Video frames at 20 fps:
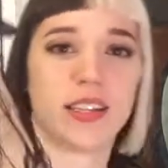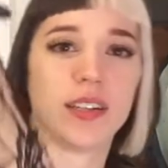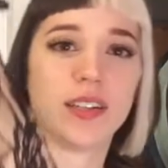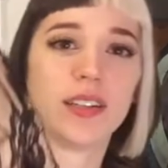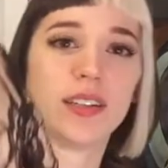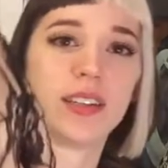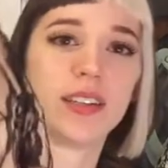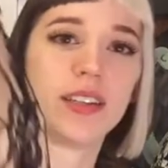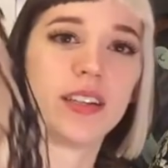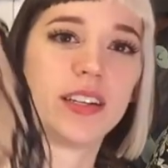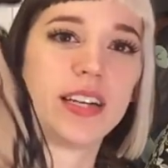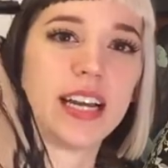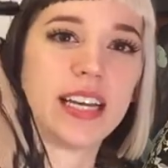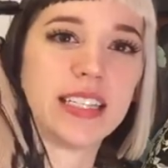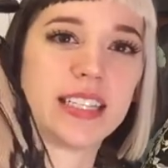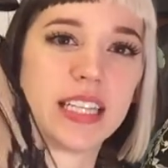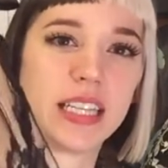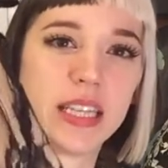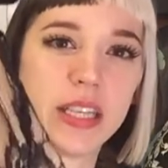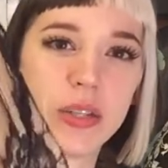They're they're
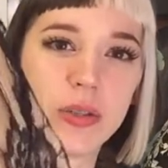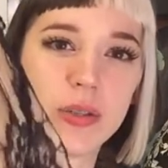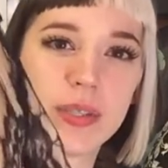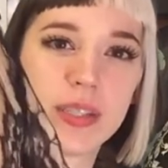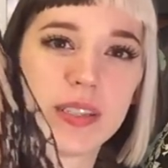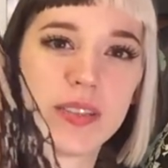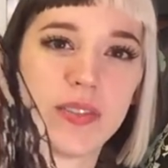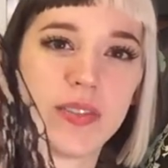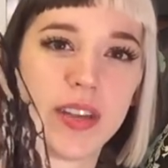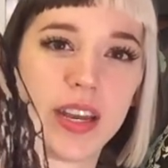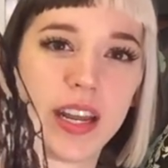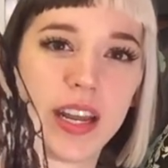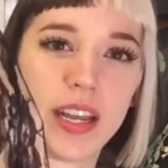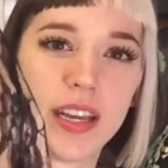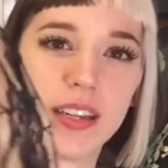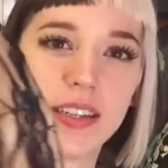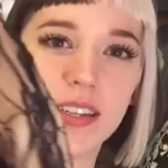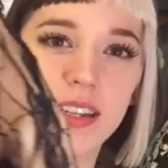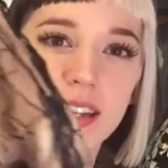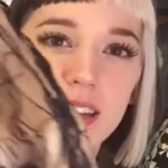nice and loose fitting